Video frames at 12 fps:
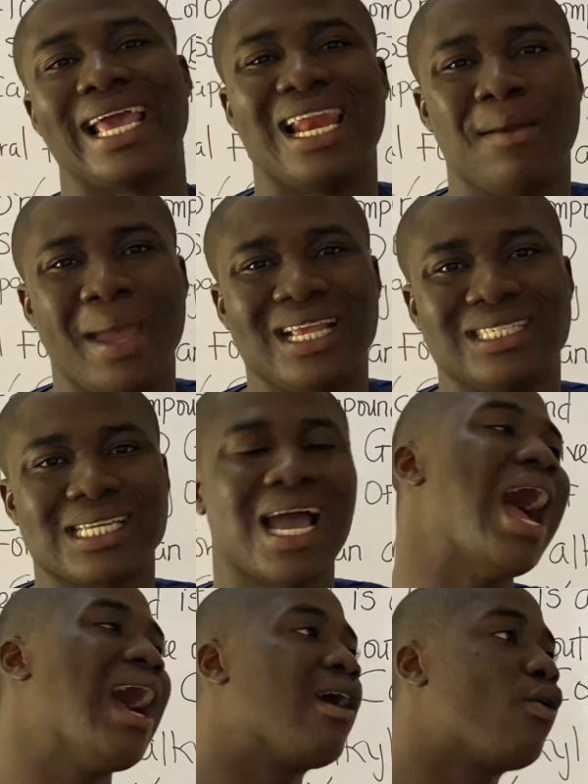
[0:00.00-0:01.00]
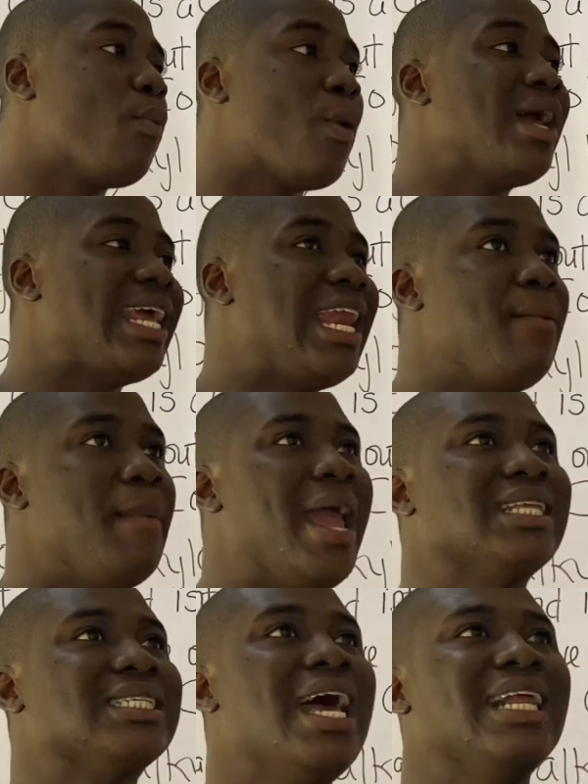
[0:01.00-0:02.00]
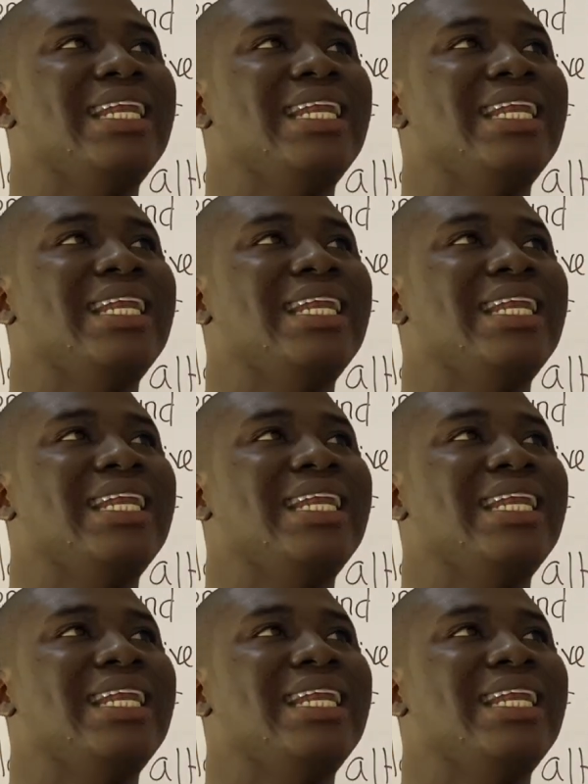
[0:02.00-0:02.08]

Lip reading: element, and group 1 element,